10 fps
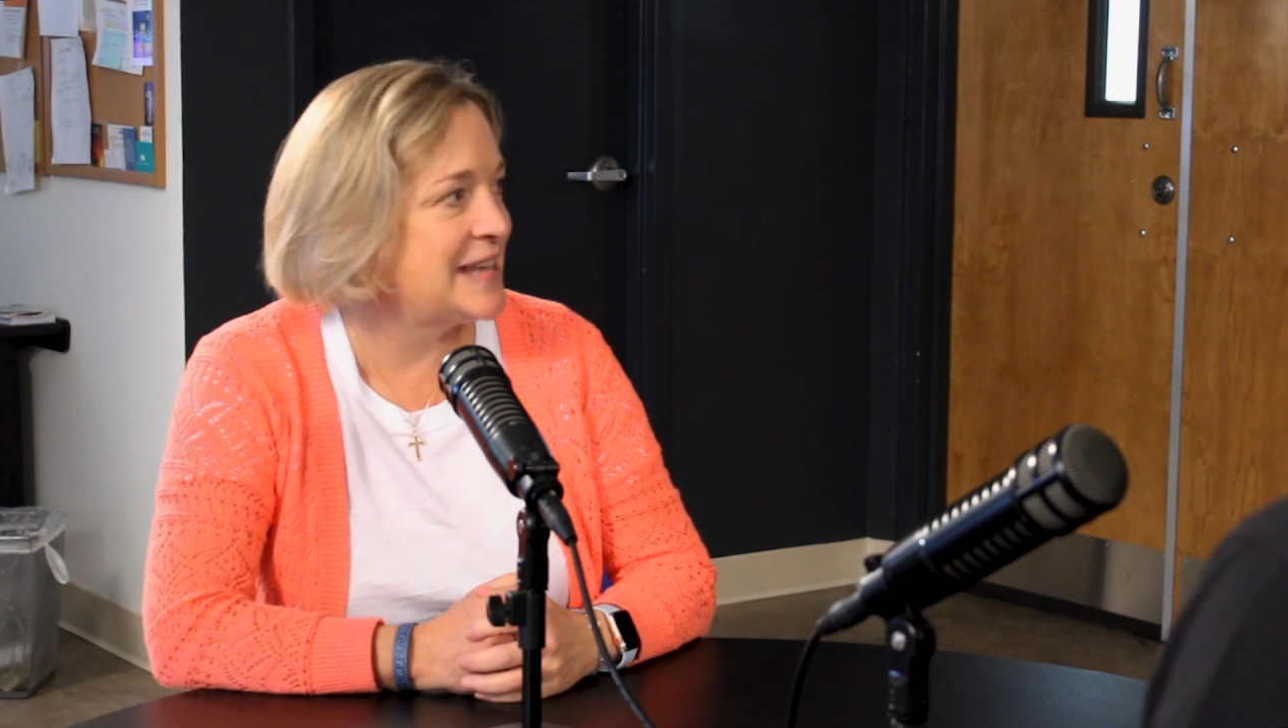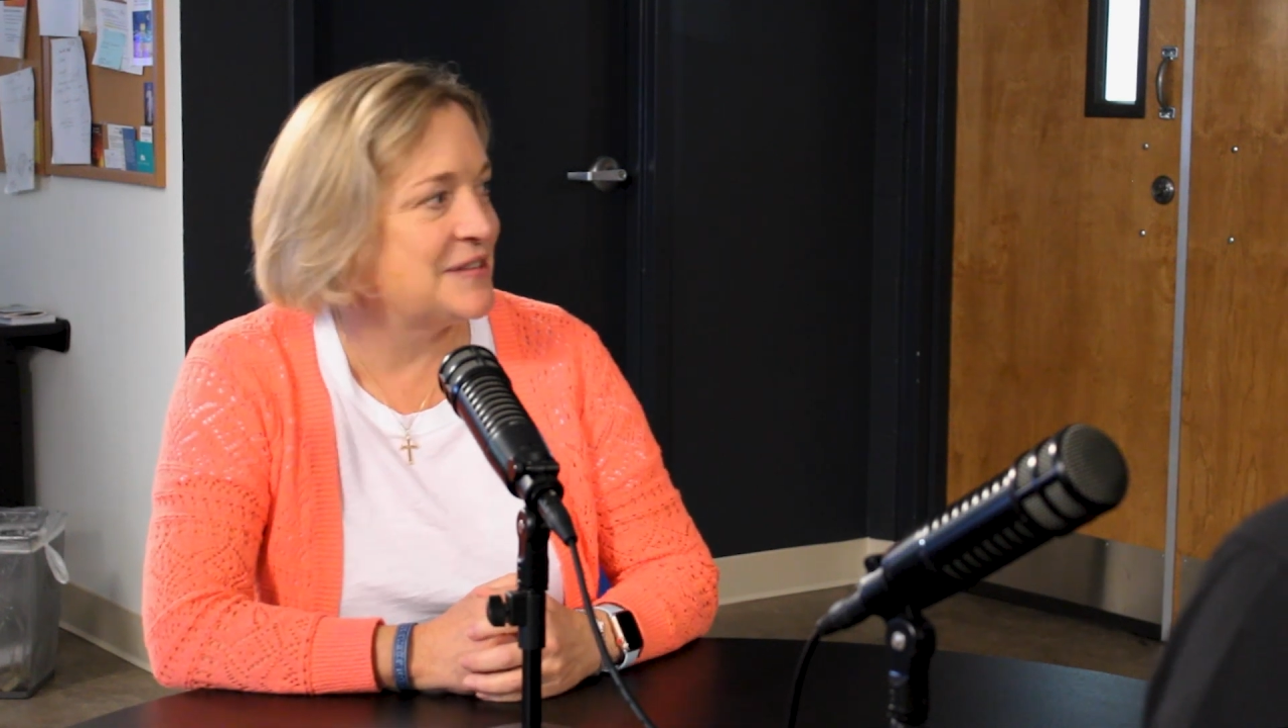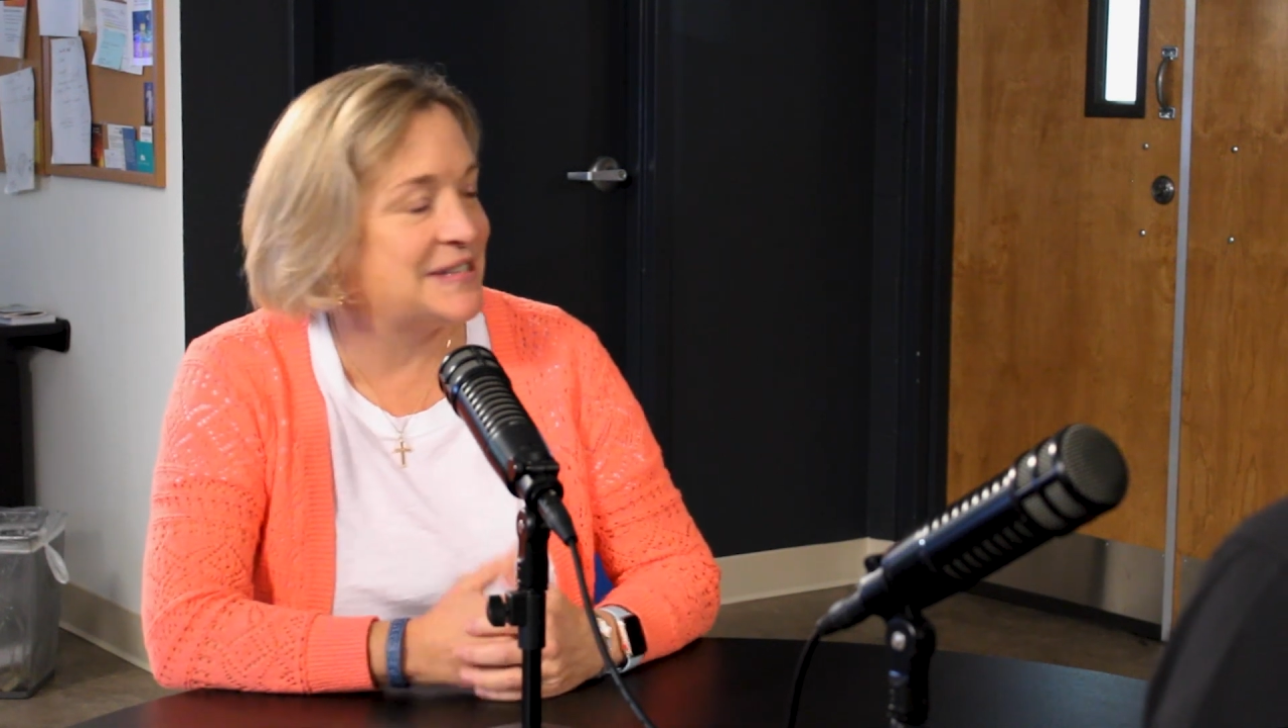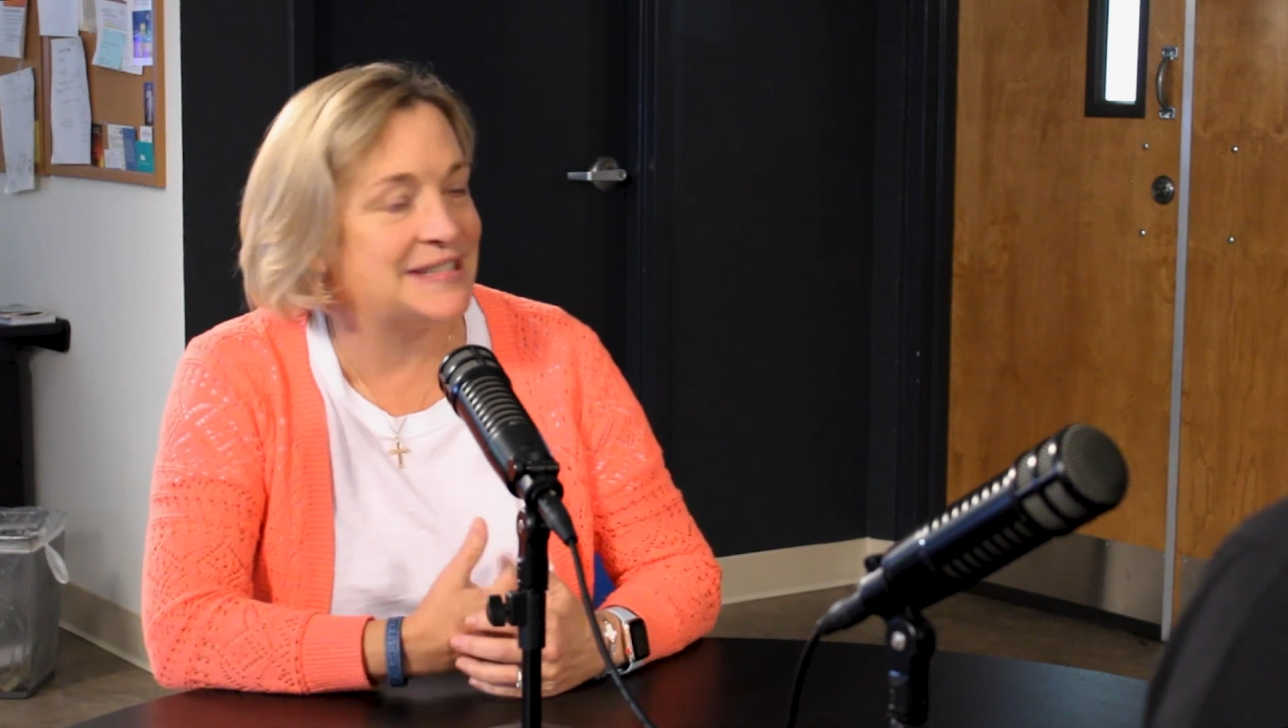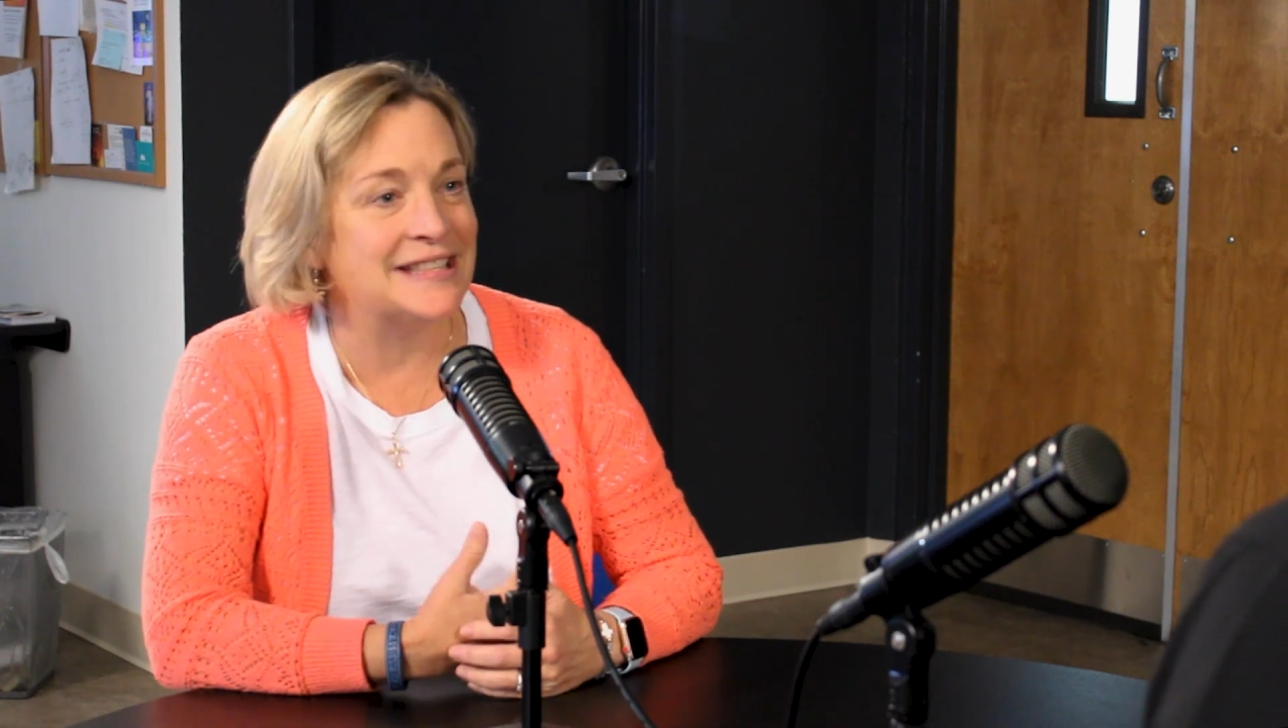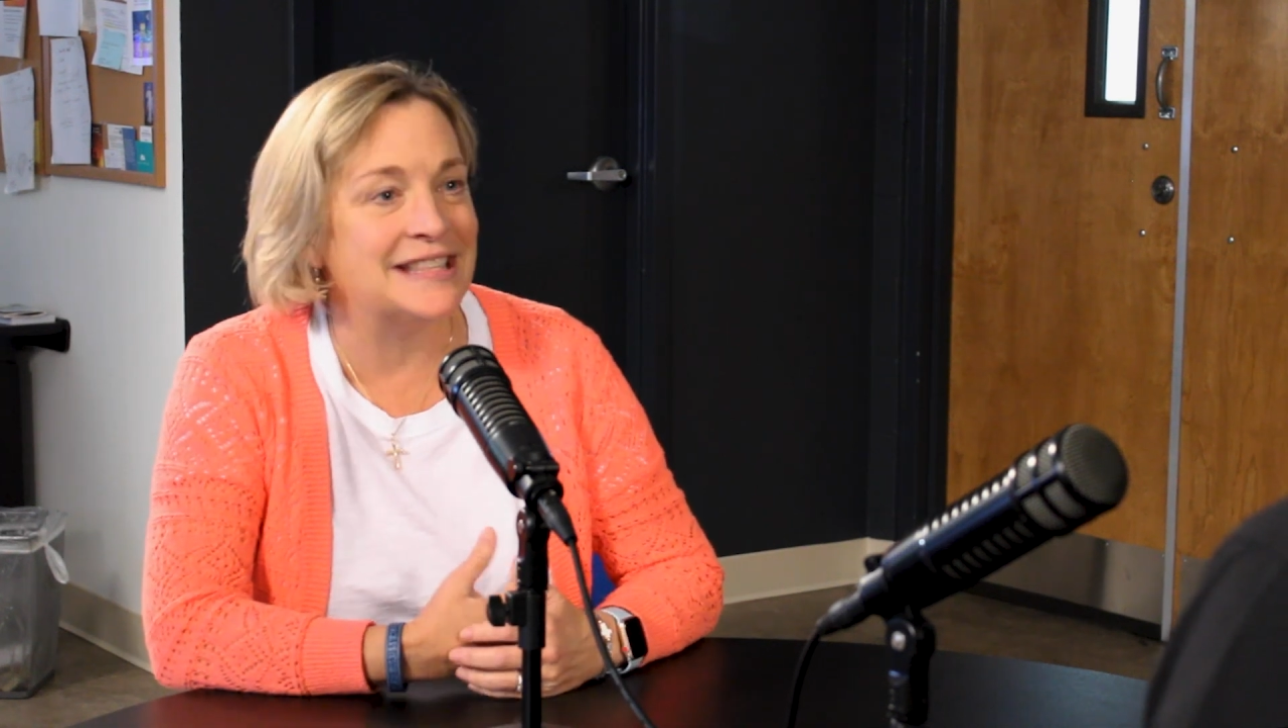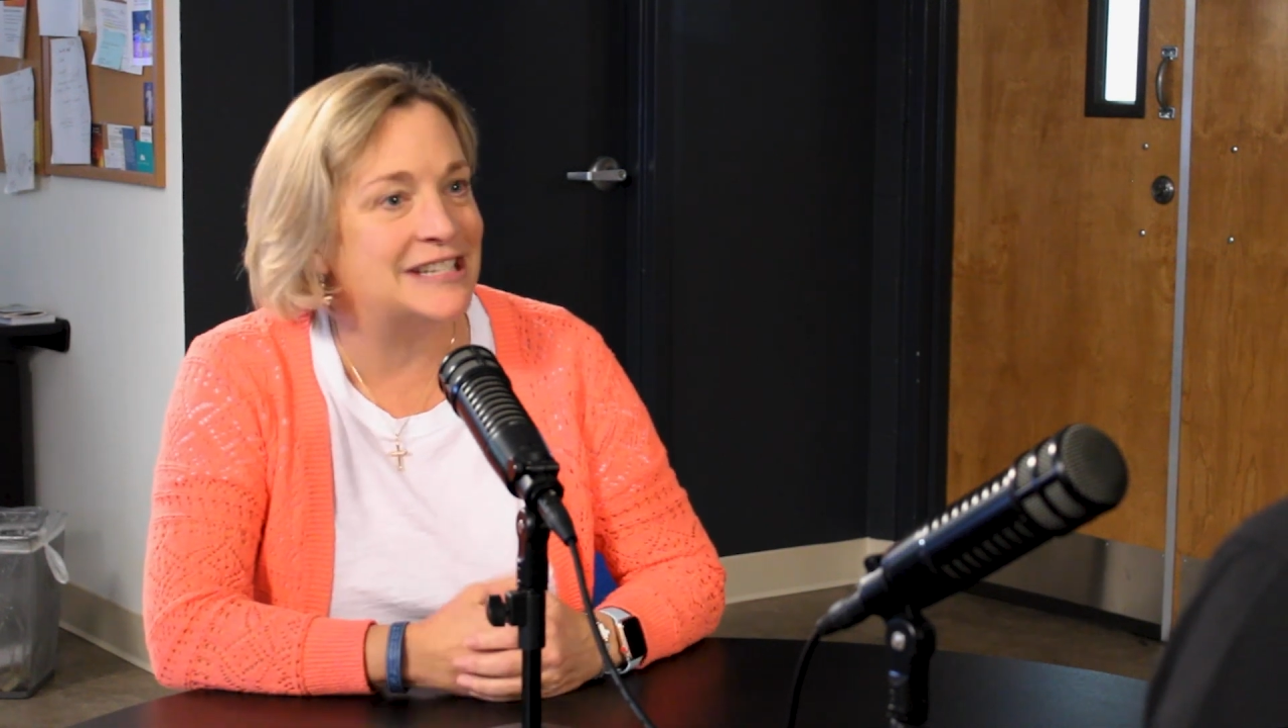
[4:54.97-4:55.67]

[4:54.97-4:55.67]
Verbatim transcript: houses in the